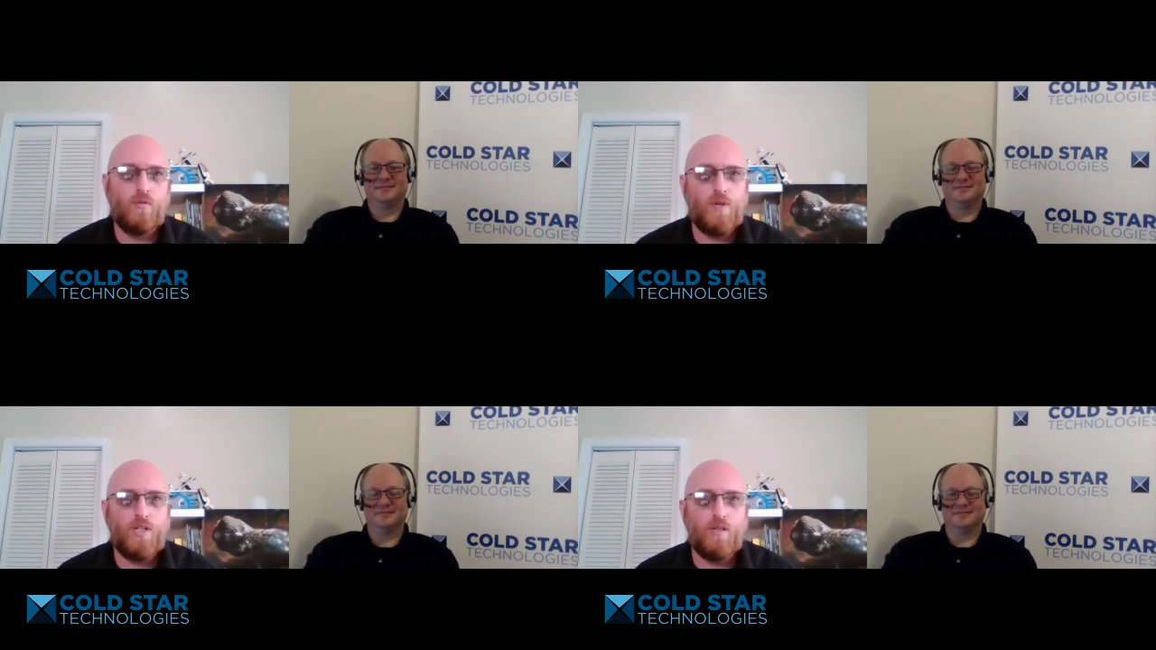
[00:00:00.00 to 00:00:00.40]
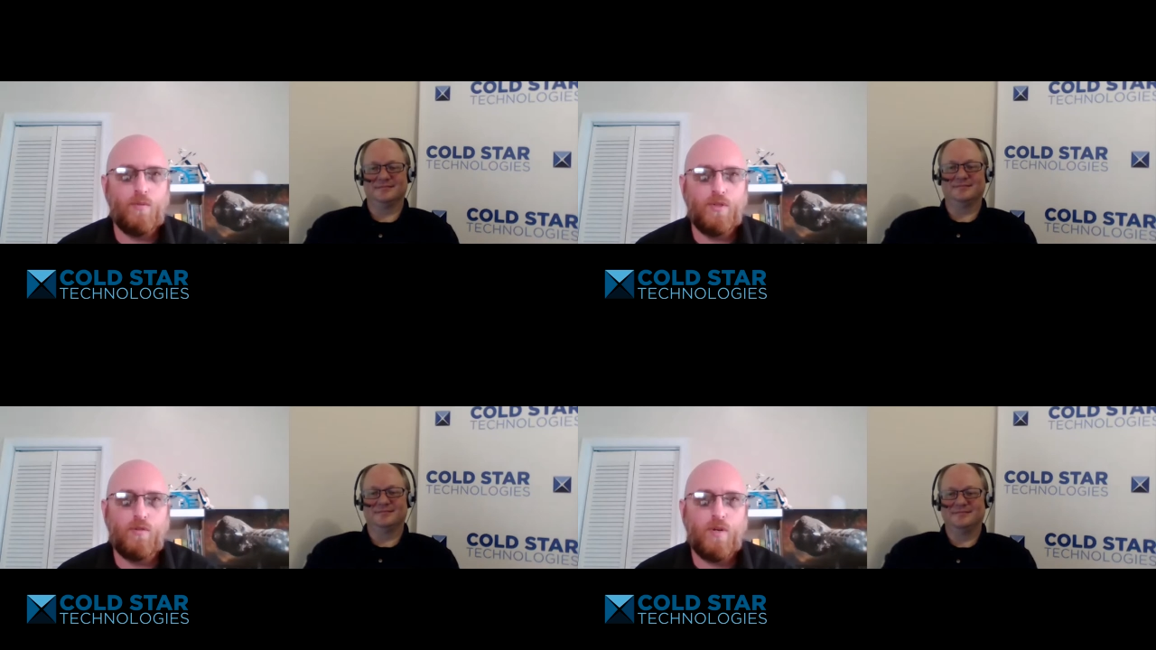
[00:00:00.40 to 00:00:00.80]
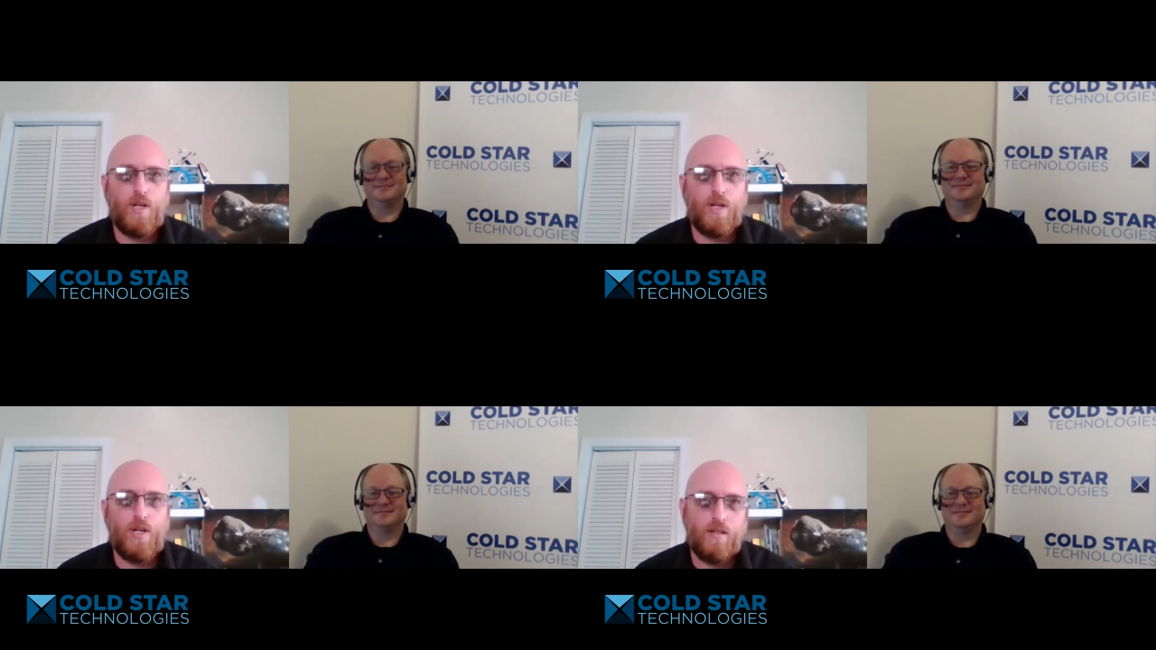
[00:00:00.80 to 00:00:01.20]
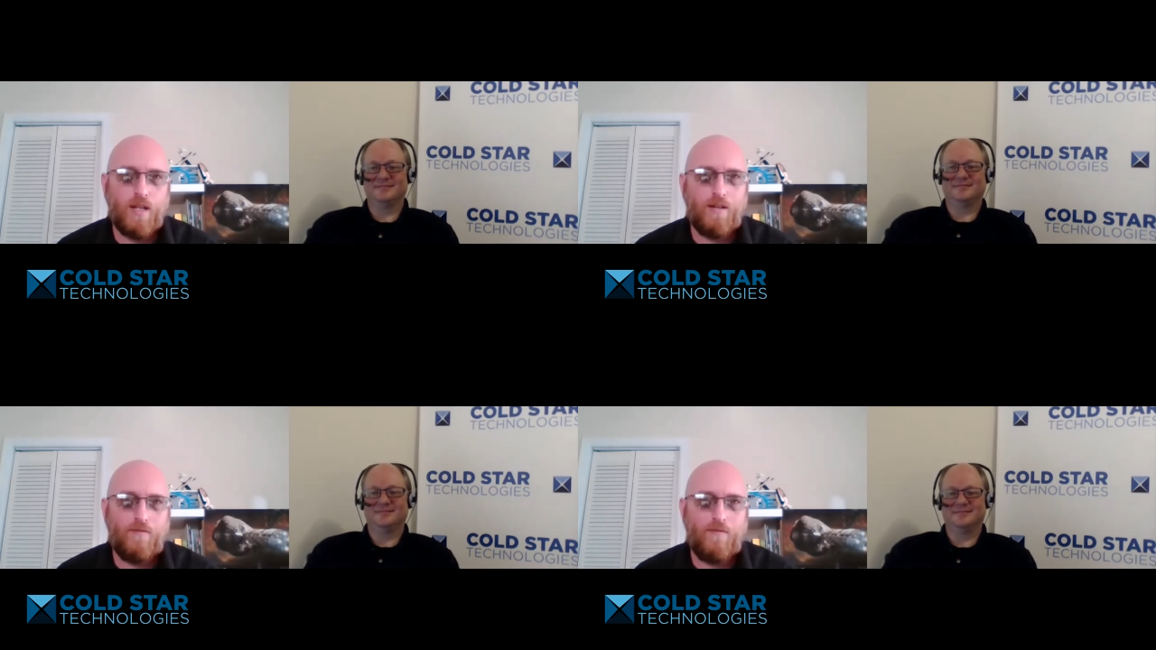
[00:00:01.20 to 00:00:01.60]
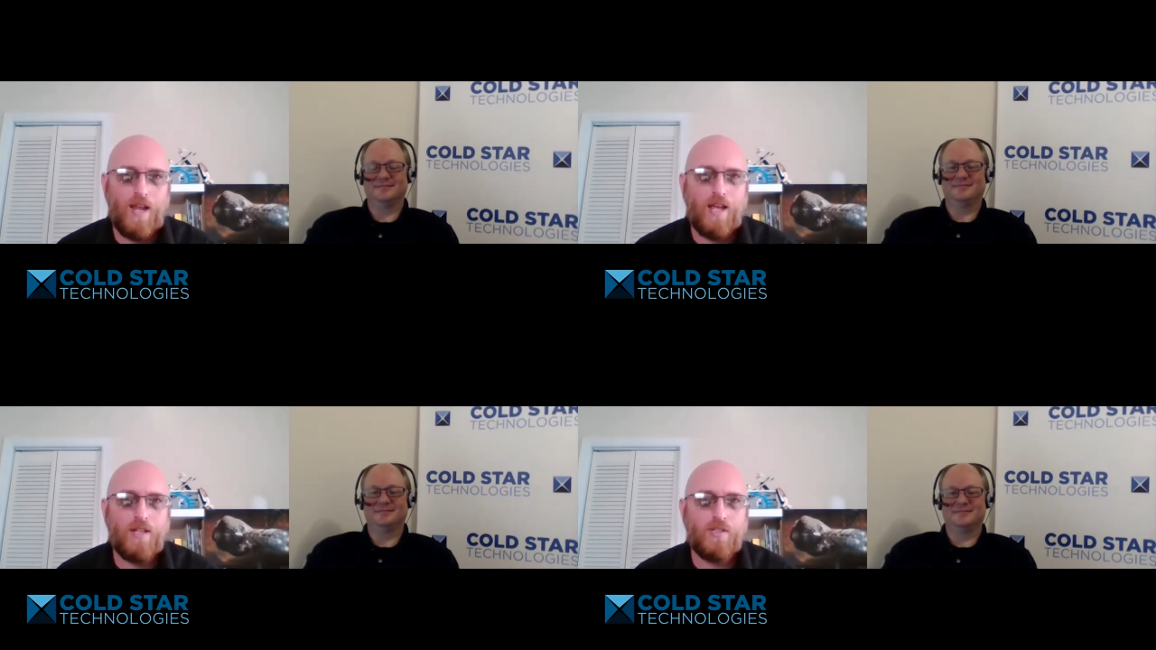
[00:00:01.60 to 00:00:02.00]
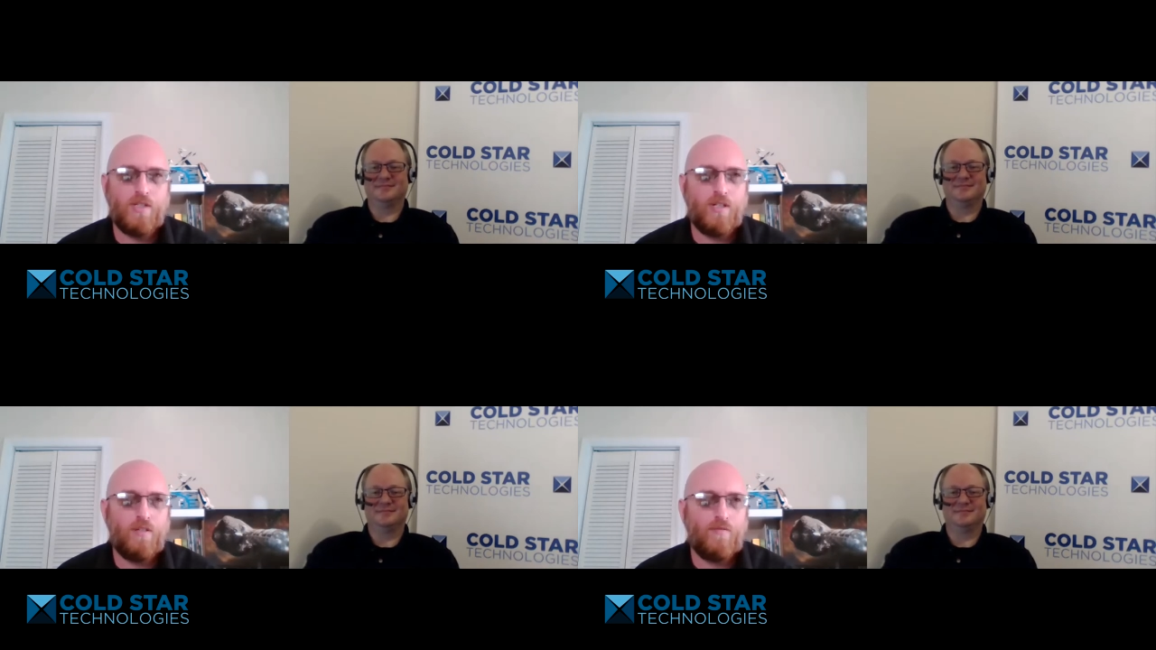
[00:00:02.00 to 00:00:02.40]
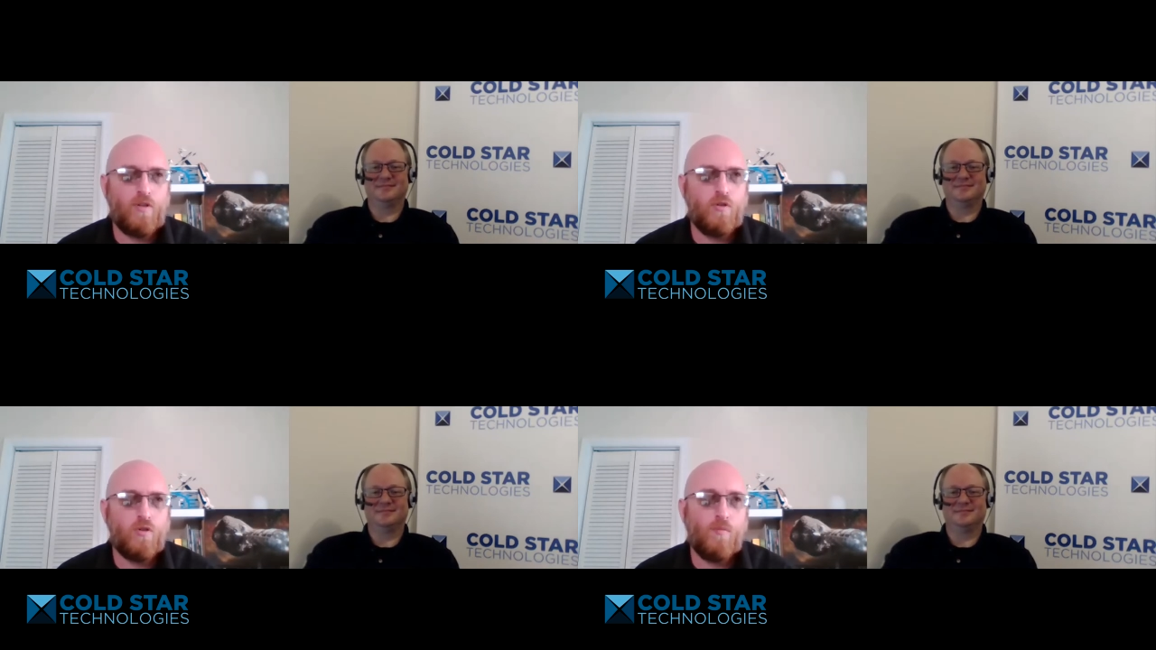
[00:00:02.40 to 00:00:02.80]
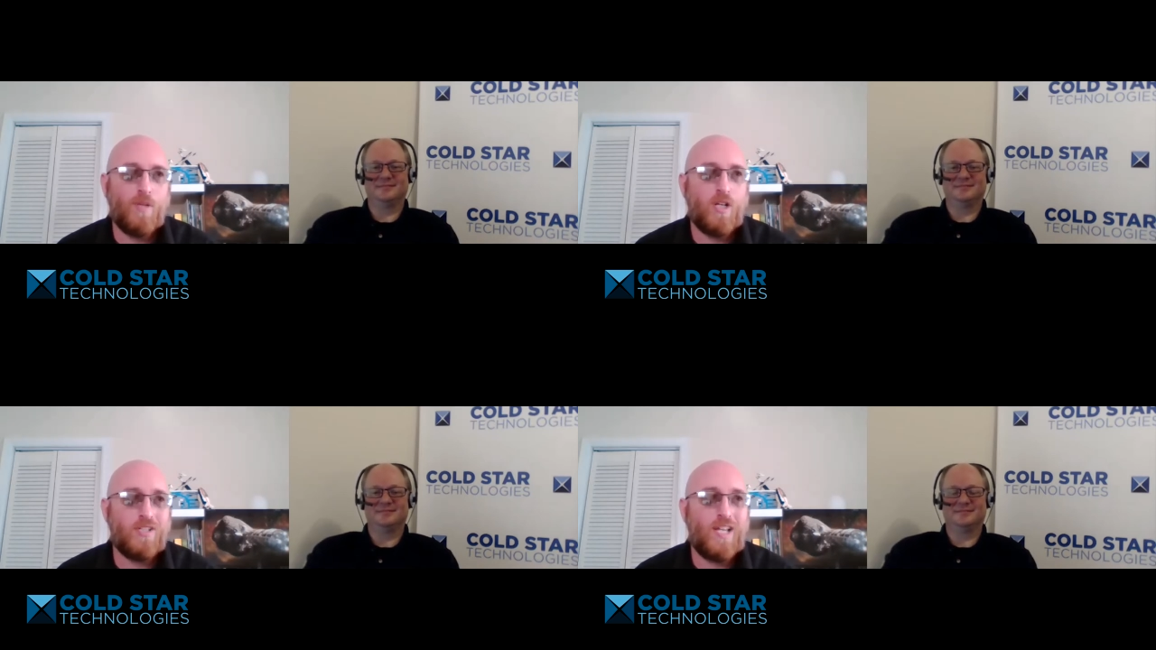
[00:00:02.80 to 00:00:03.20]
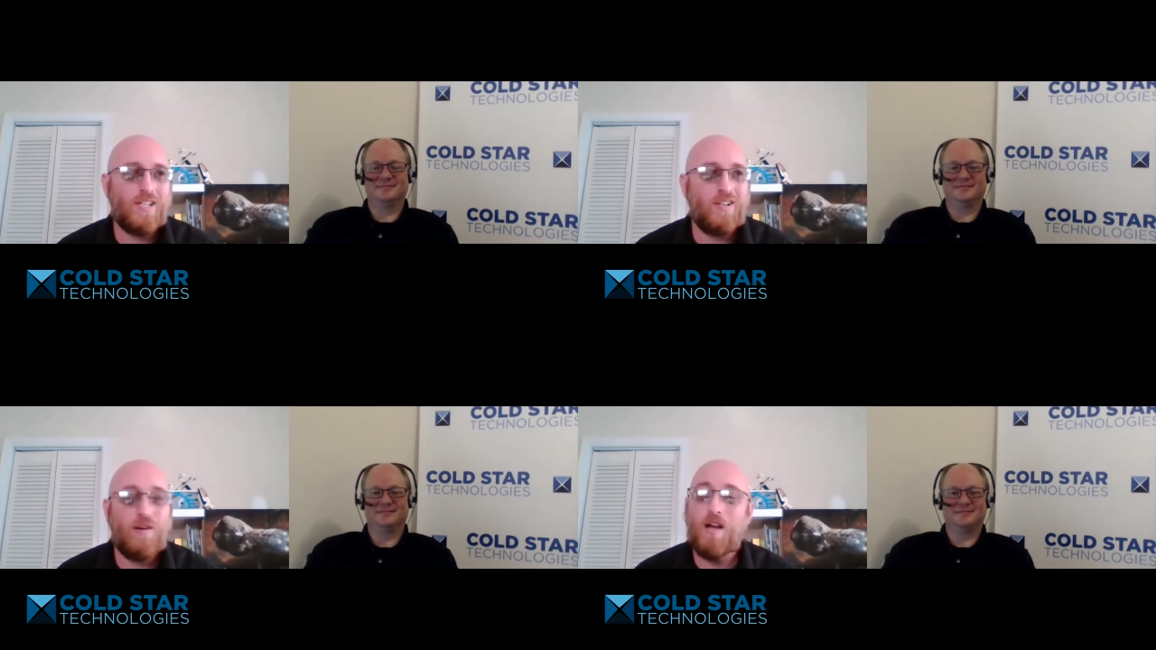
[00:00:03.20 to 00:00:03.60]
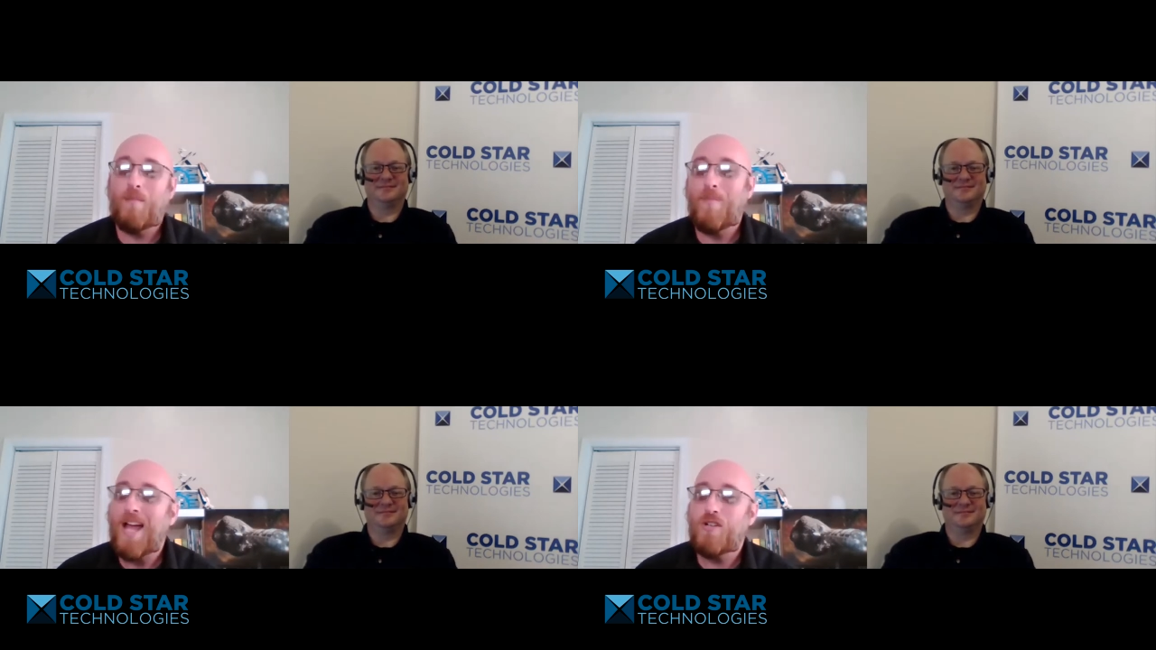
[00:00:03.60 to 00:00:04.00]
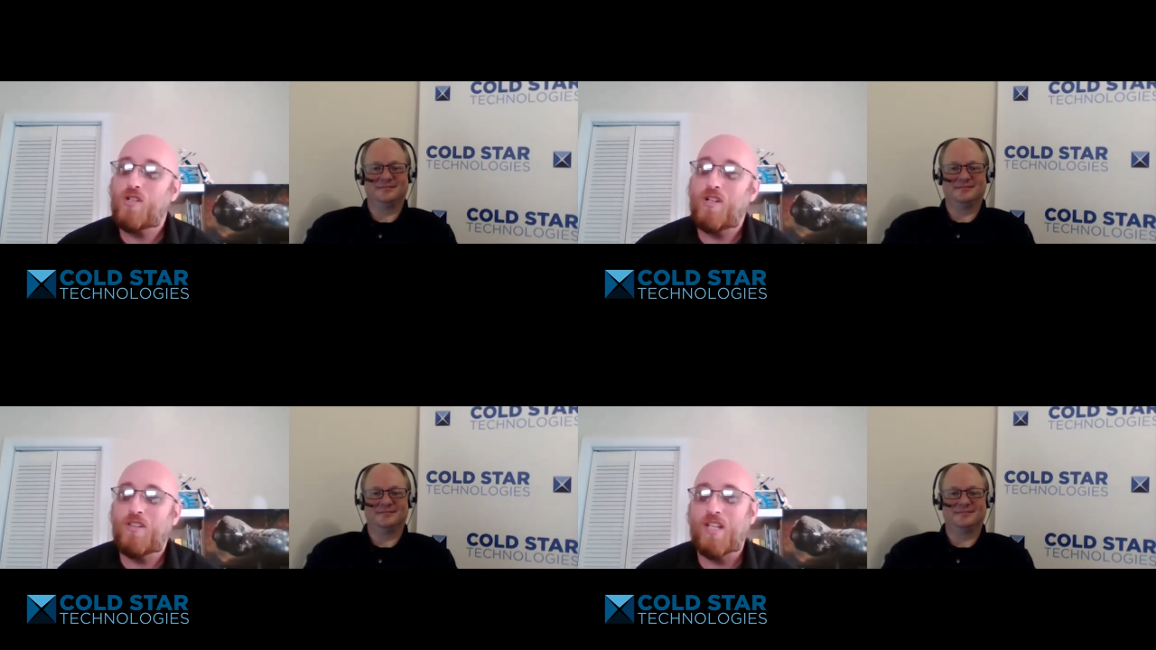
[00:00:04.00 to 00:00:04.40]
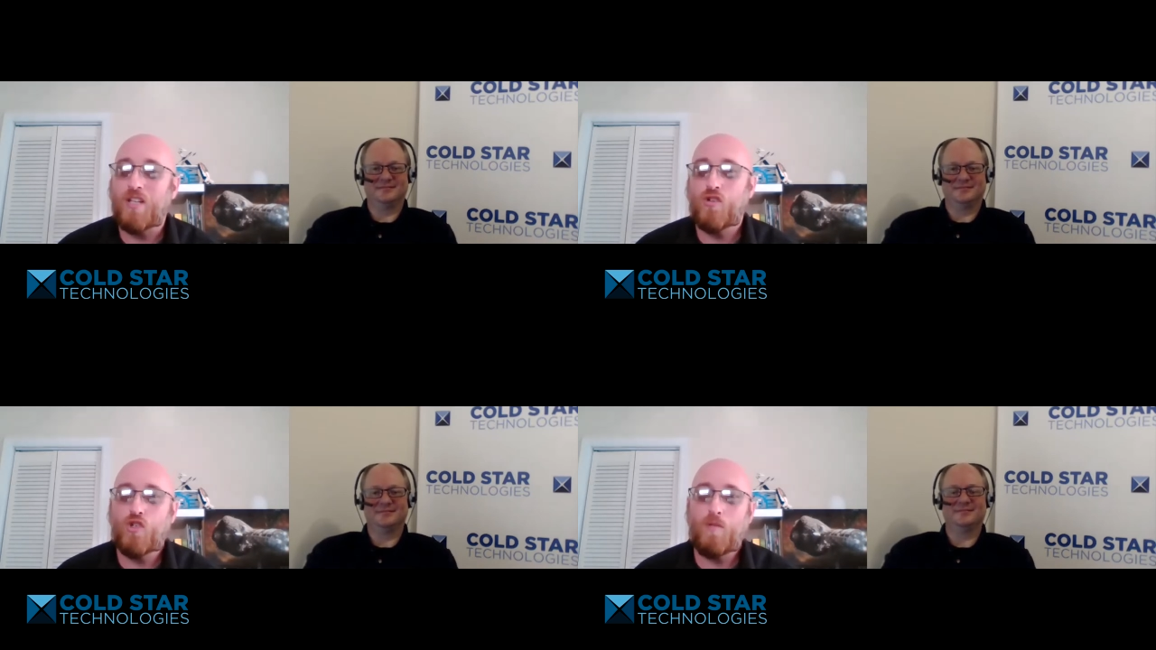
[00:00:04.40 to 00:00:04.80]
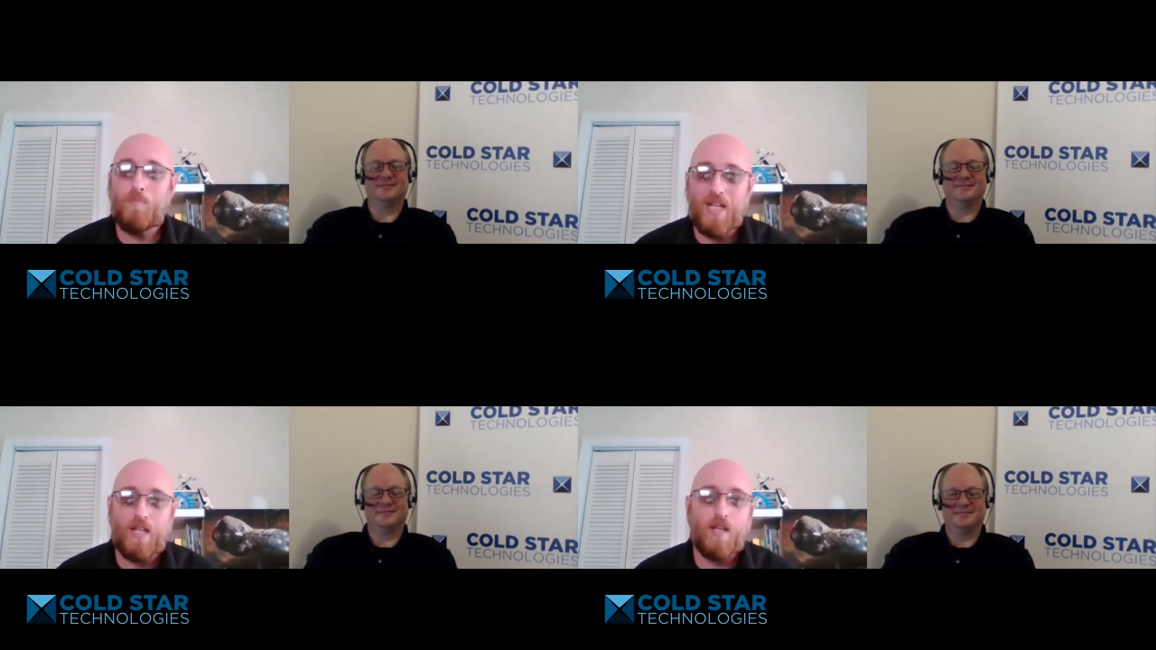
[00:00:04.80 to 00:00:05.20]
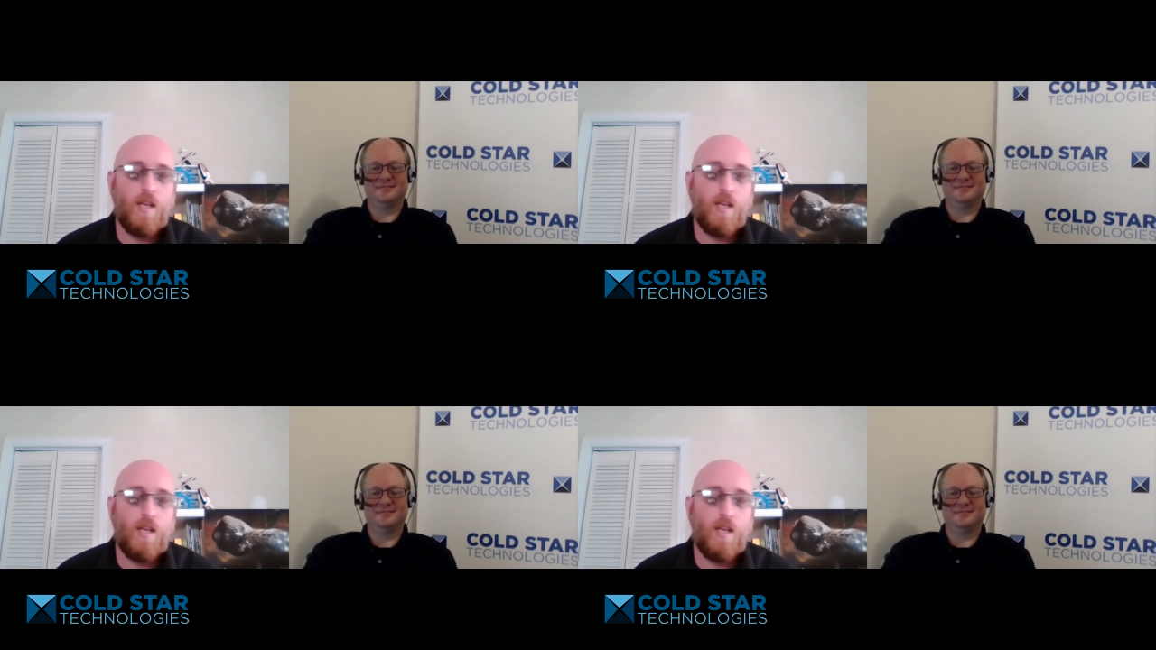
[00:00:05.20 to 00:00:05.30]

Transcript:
Speaker 1: reasonable degree and advance into the future because that's how I imagined things should be.